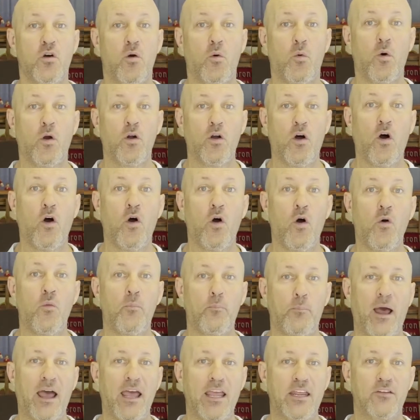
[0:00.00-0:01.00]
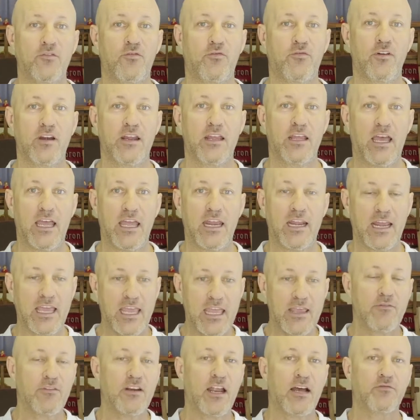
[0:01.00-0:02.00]
were all pain-free, and
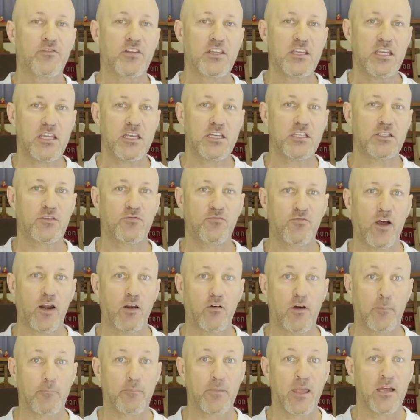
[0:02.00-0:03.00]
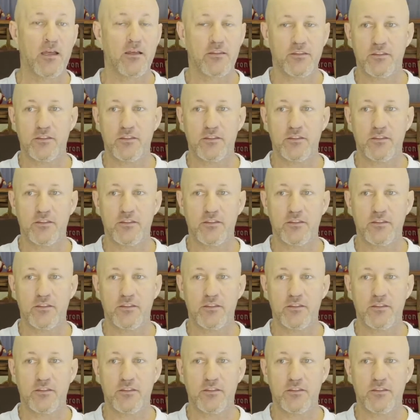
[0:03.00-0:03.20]
even after years follow-up.